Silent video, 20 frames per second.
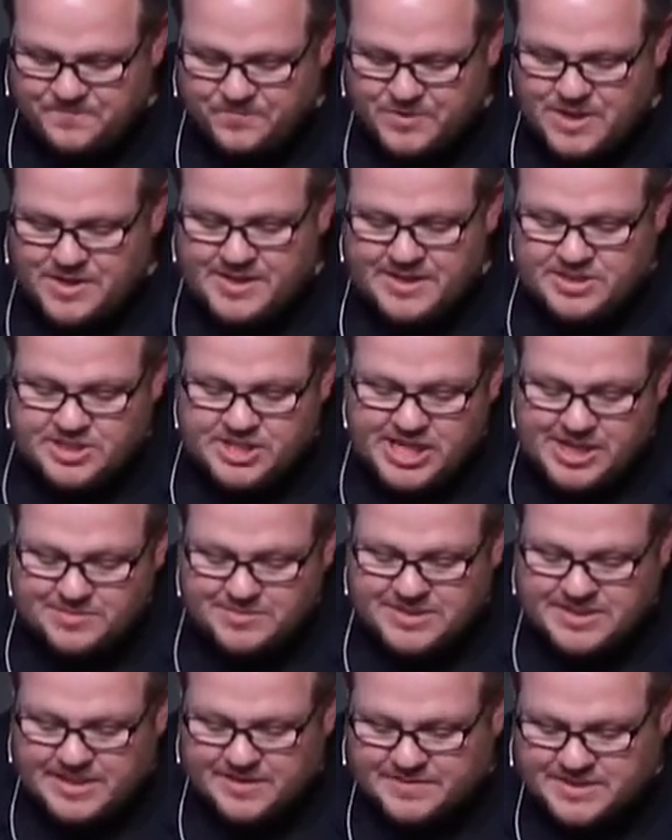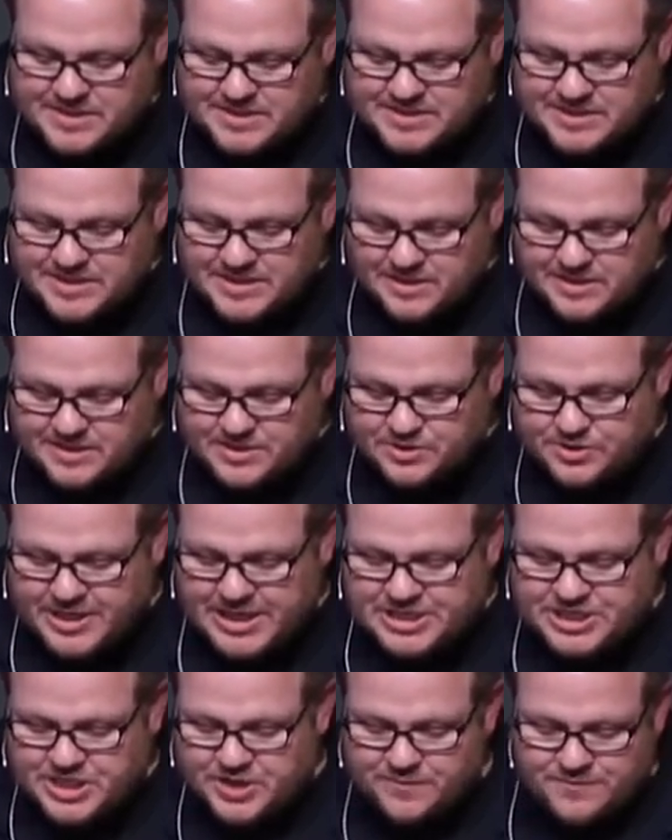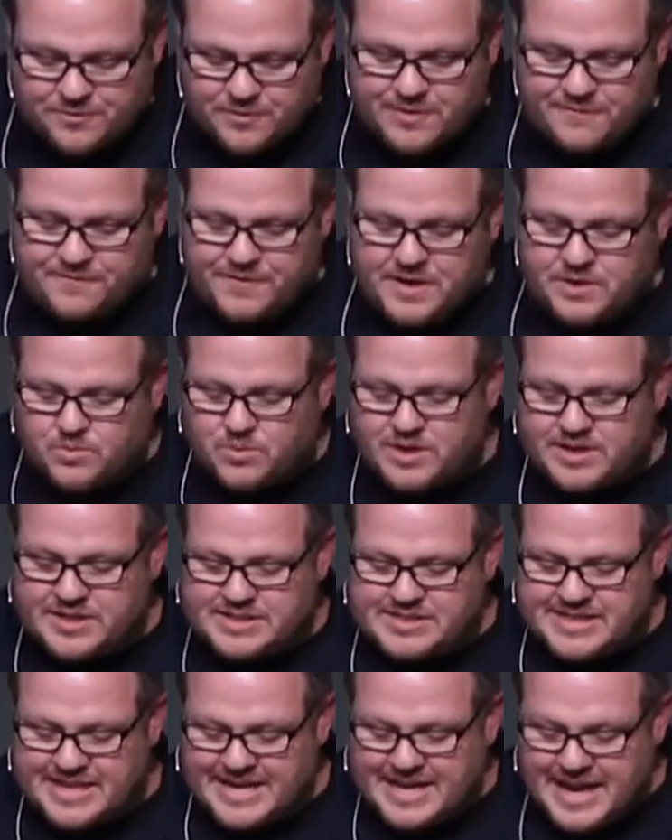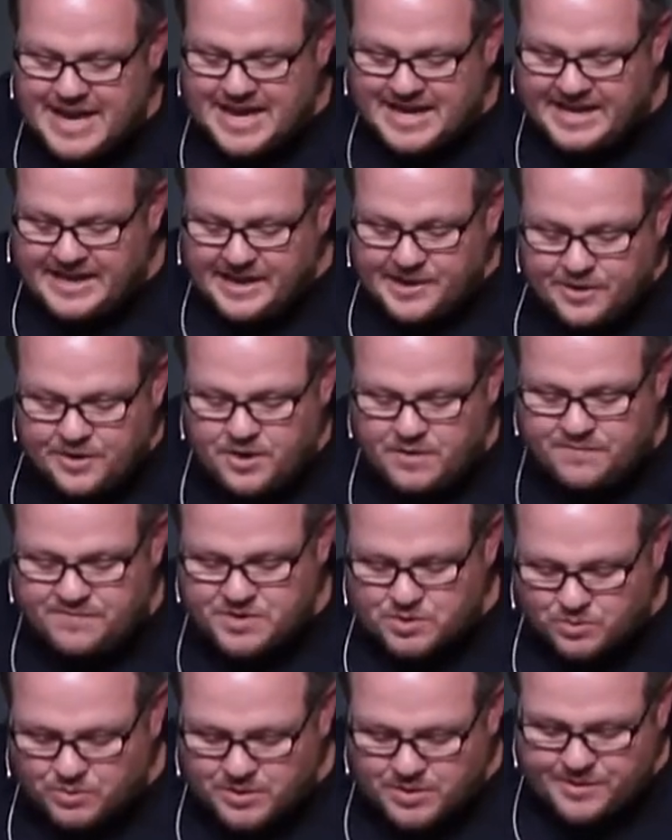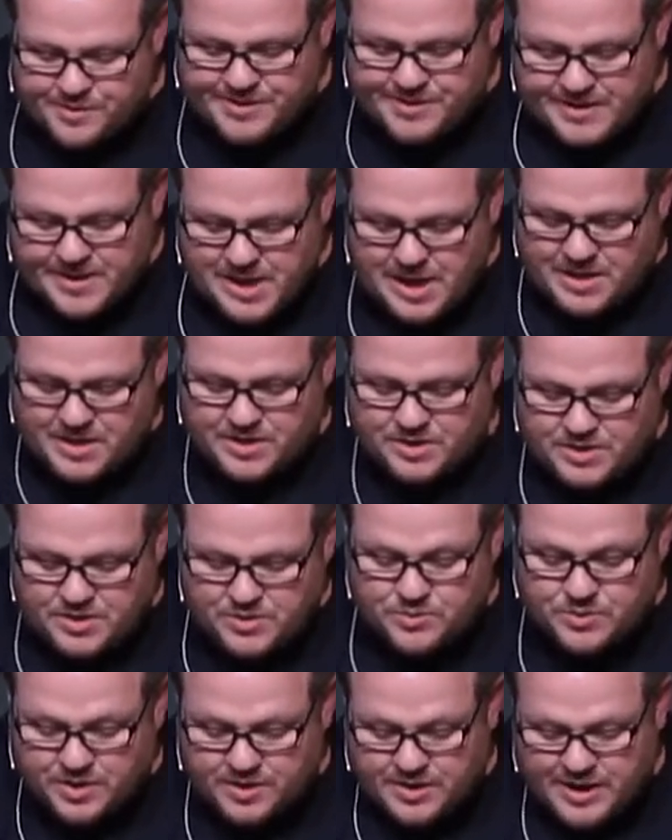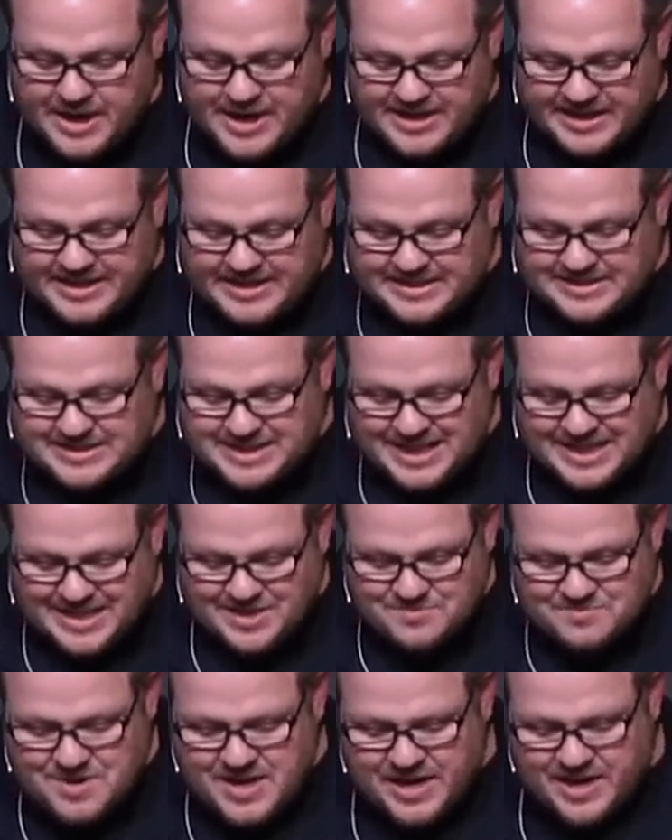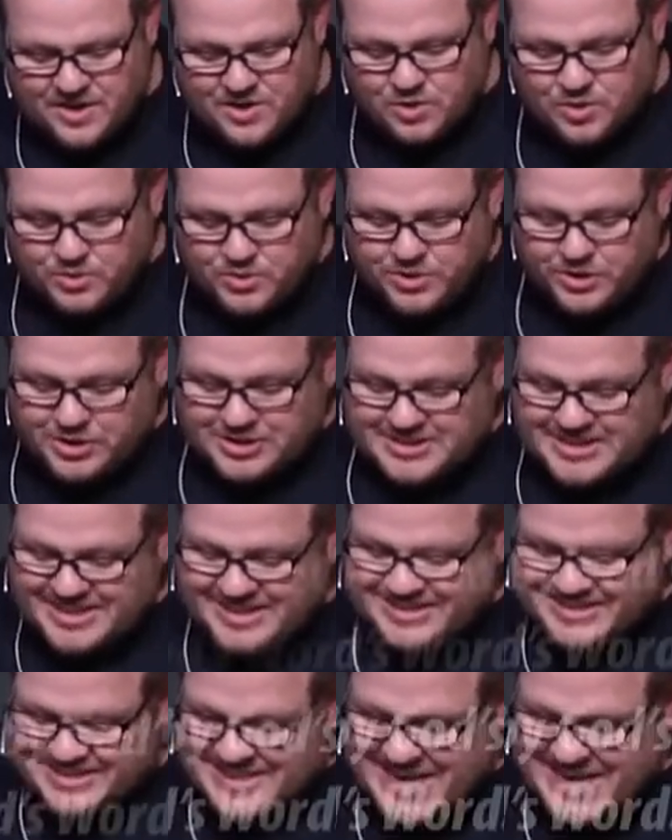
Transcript: And then James gives us an illustration. For if anyone is a hearer of the word and not a doer, he is like a man who looks at his